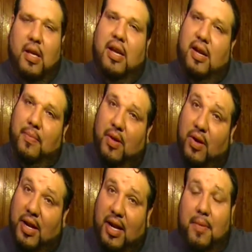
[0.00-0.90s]
And I'm
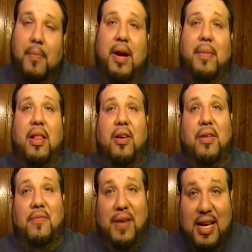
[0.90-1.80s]
learning, but I'm not
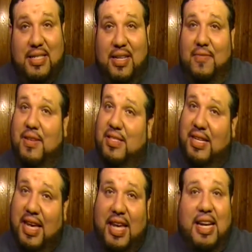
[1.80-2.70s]
learning fast enough, because
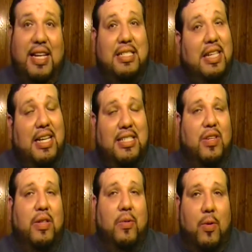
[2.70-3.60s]
again, each class is
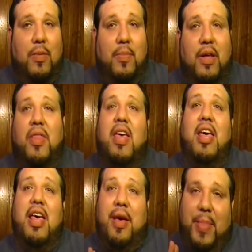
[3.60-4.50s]
only 1 month.
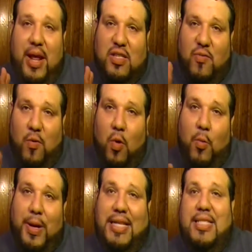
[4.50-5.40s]
That is 4
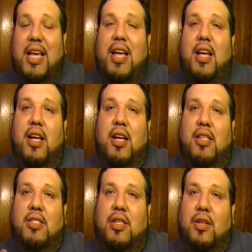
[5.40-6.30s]
weeks
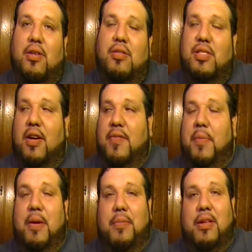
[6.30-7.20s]
to learn stuff
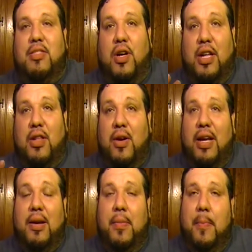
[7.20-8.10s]
that people have started
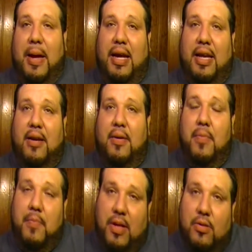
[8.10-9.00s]
learning back in
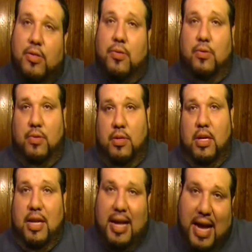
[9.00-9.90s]
middle school,
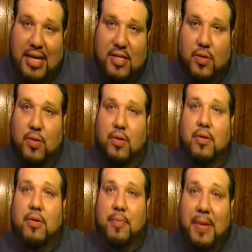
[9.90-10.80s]
high school.
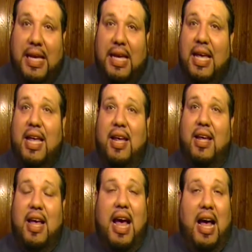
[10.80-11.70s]
Me,
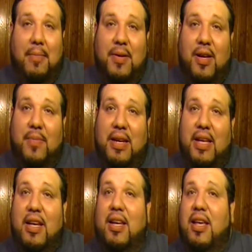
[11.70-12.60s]
I'm coming
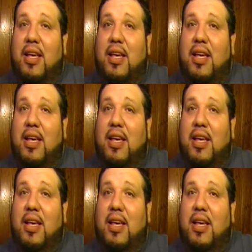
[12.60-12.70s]
in